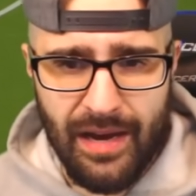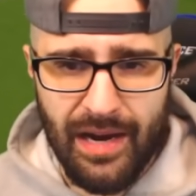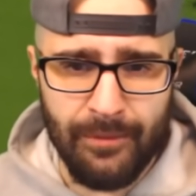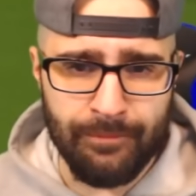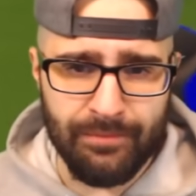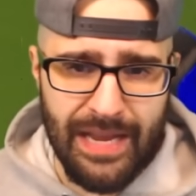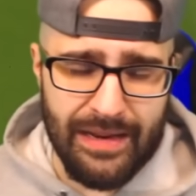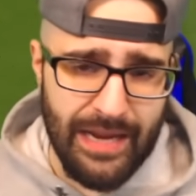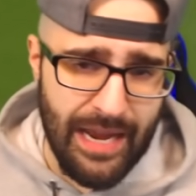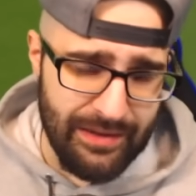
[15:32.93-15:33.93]
Um,
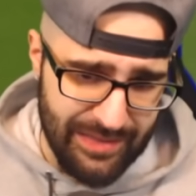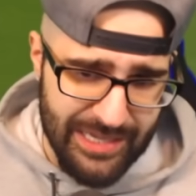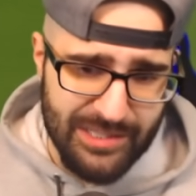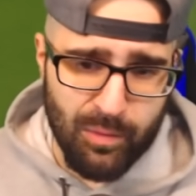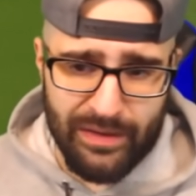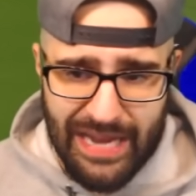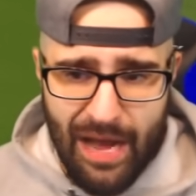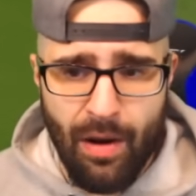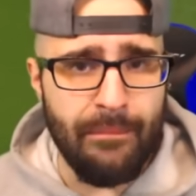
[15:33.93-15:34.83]
and, and this one now,